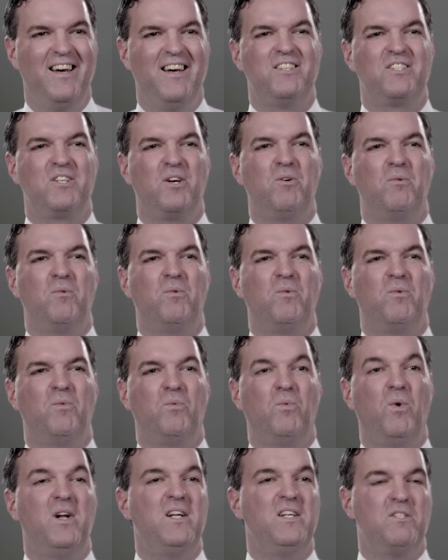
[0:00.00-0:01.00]
So
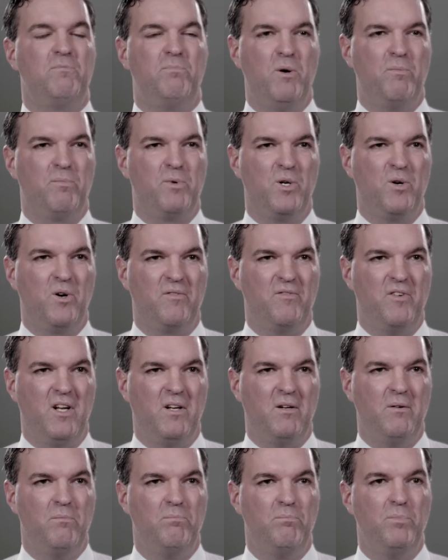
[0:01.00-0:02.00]
what is
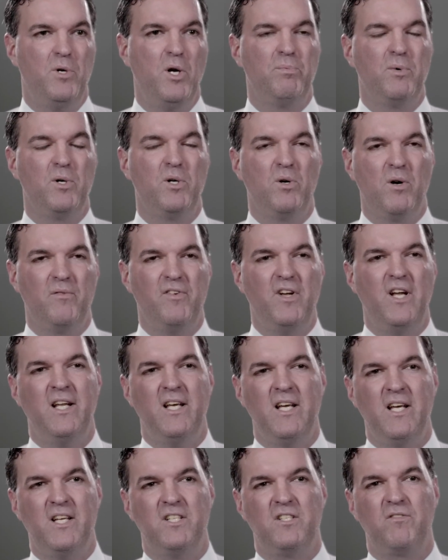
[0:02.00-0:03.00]
buprenorphine? Buprenorphine
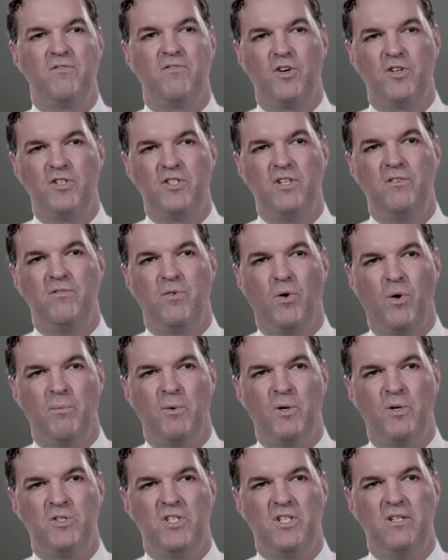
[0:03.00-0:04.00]
is, first and
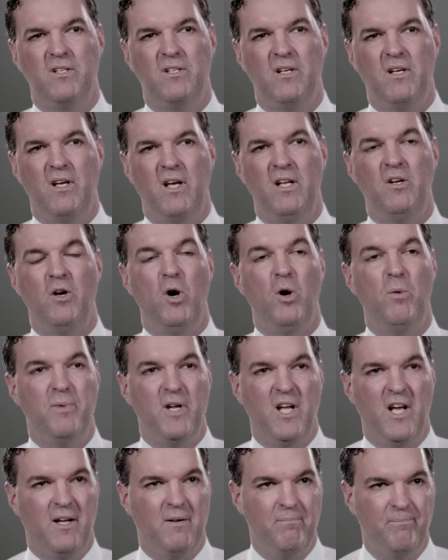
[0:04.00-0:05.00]
foremost, an
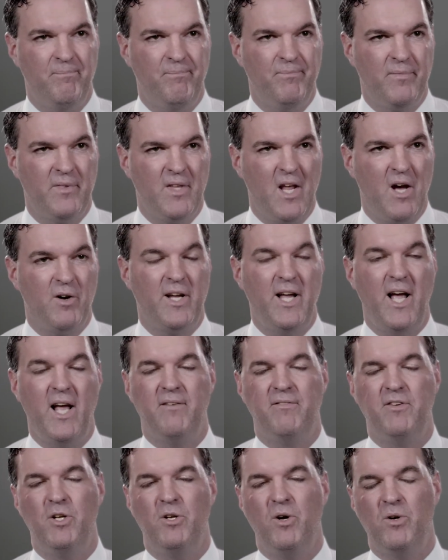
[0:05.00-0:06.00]
opiate. Now again,
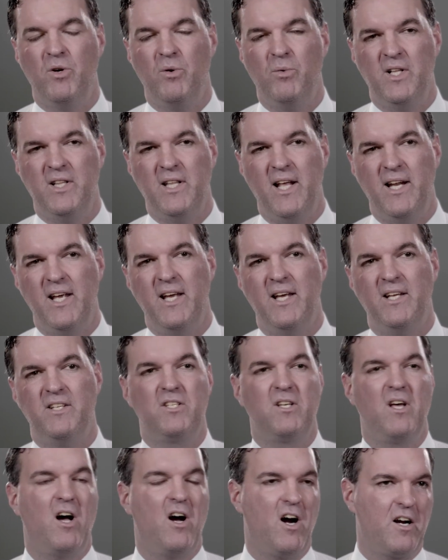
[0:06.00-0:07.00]
if you don't know what that
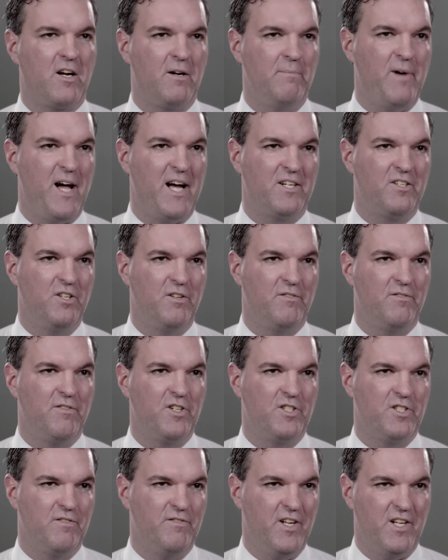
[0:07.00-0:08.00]
is, harken back to the
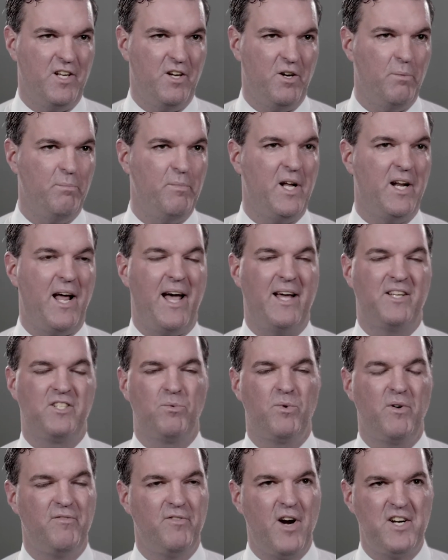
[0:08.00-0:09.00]
first video, but as a
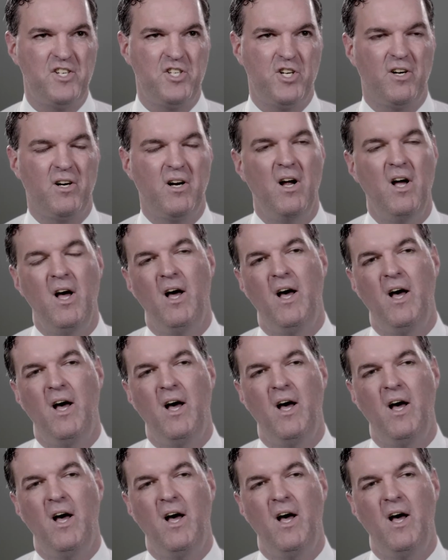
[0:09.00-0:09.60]
refresher,